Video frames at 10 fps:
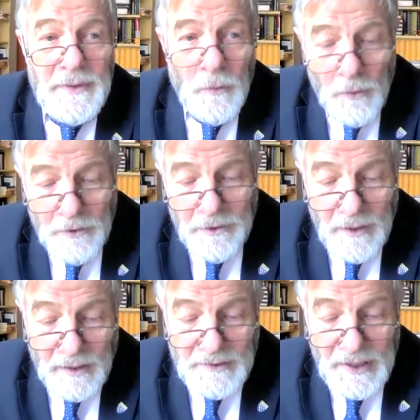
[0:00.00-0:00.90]
the
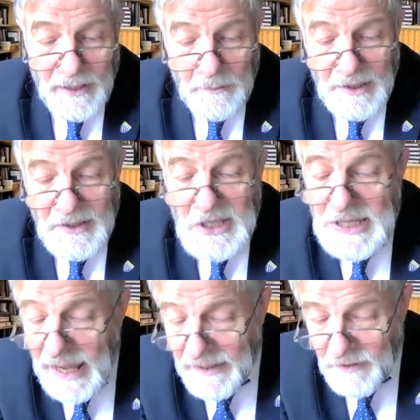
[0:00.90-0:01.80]
Orthodox element
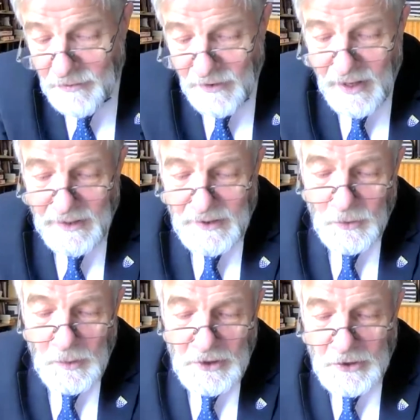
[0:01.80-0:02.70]
sanctifies
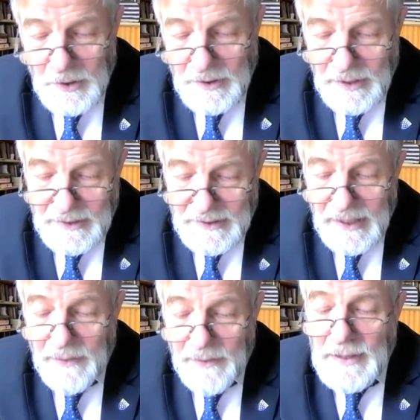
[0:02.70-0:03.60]
to a certain
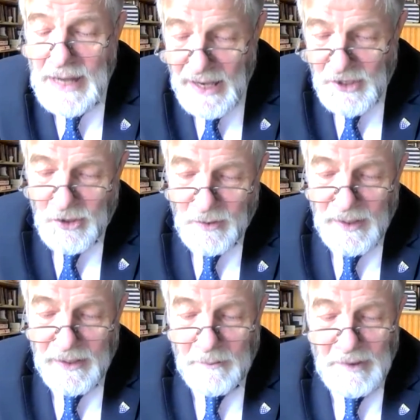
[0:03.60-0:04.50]
extent the
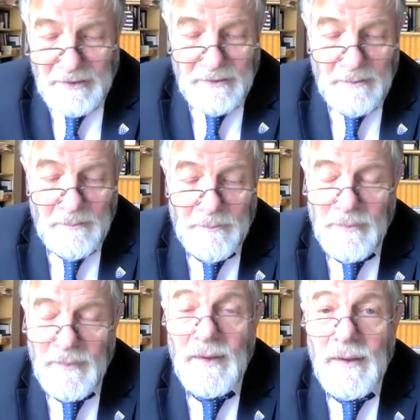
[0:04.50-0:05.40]
national element,
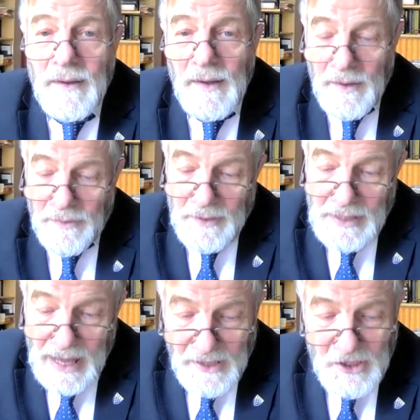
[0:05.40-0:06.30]
the
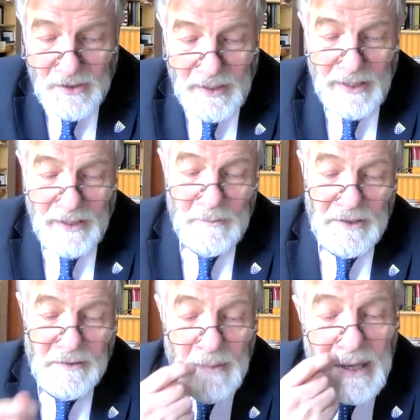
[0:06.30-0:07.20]
national
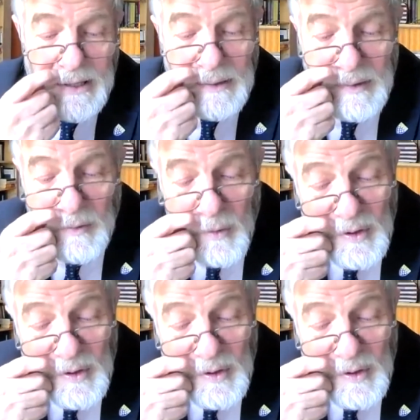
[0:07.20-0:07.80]
element making the